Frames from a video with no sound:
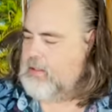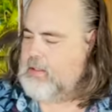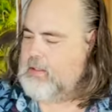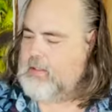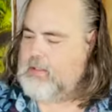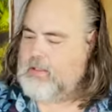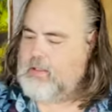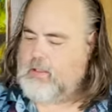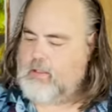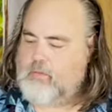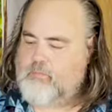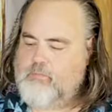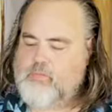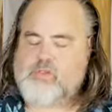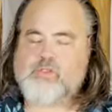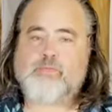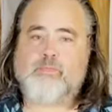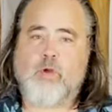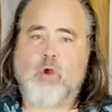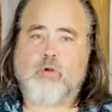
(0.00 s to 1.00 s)
a little
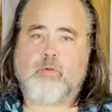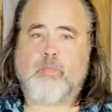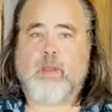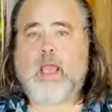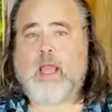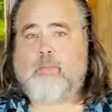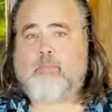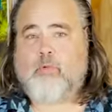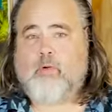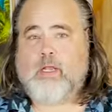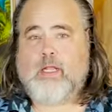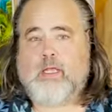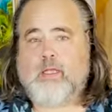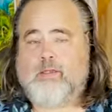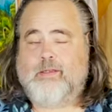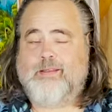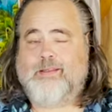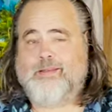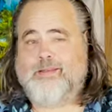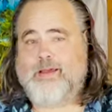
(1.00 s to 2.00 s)
smoked paprika
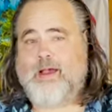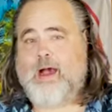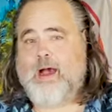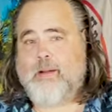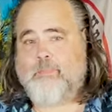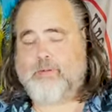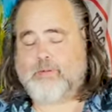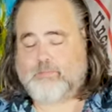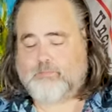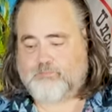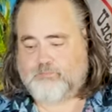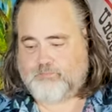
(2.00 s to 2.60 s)
to the top.